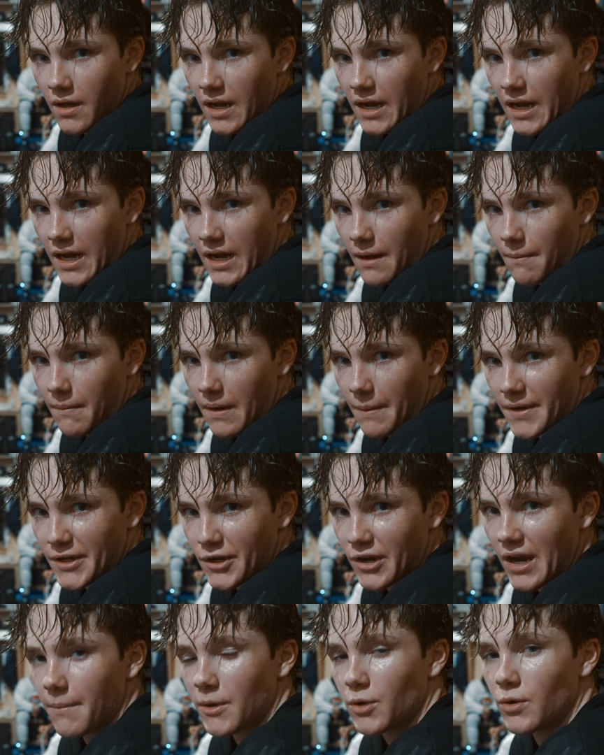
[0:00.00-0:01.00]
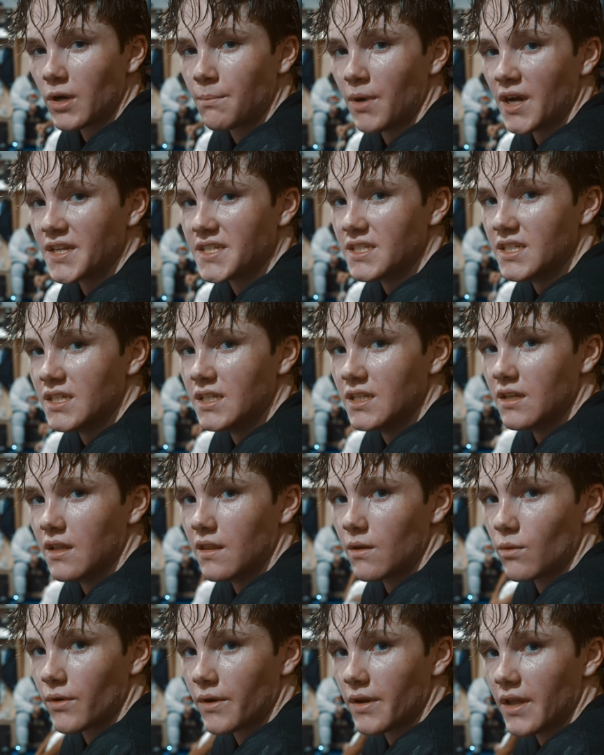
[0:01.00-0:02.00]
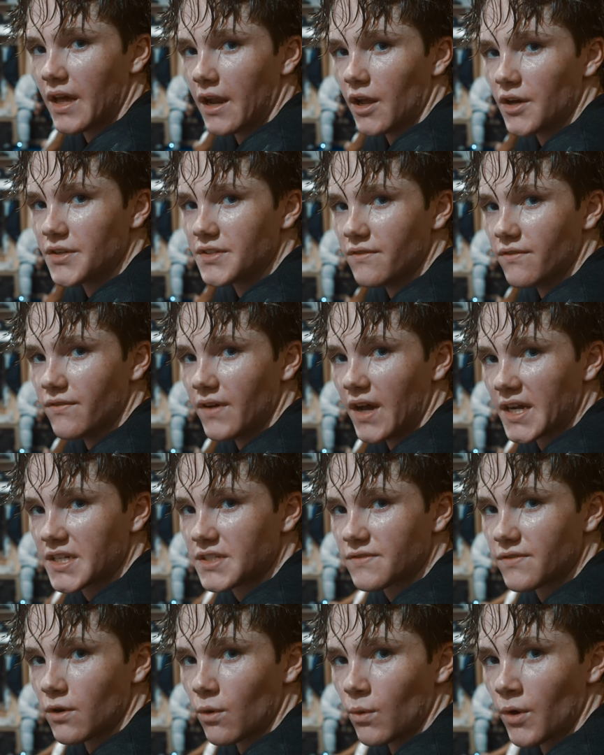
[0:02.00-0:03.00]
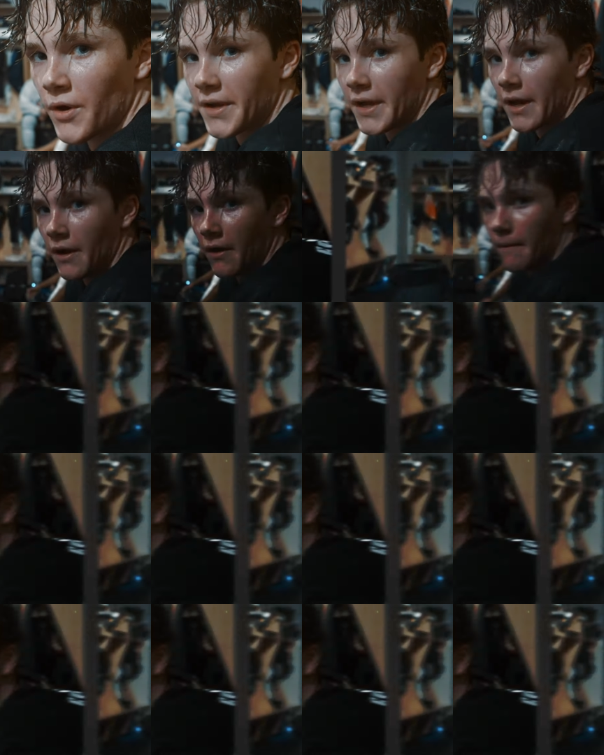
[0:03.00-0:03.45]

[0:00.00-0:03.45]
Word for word: Um, I'm gonna grab a quick bite to eat and then we're gonna head out to Vax for a workout.